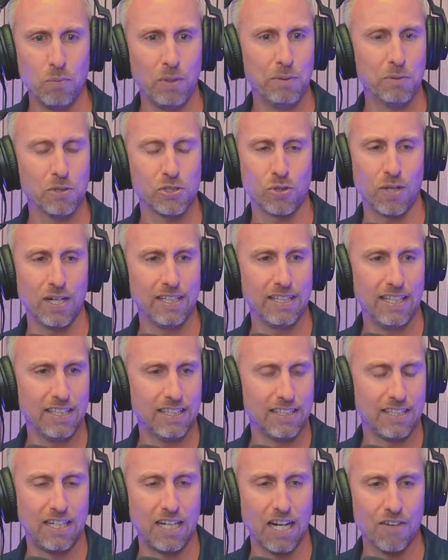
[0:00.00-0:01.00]
We were trying to get
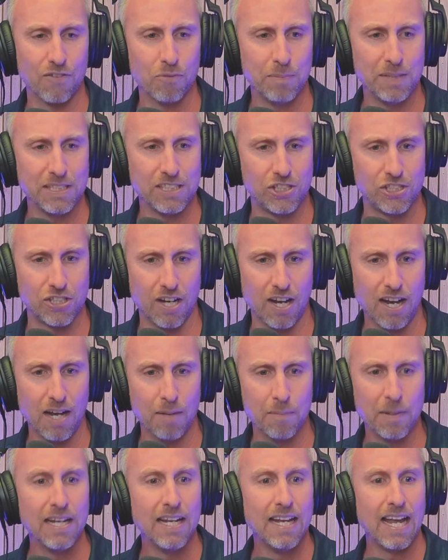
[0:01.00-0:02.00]
a government
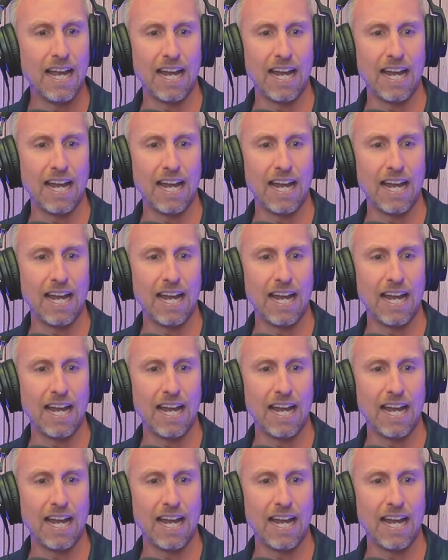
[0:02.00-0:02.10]
job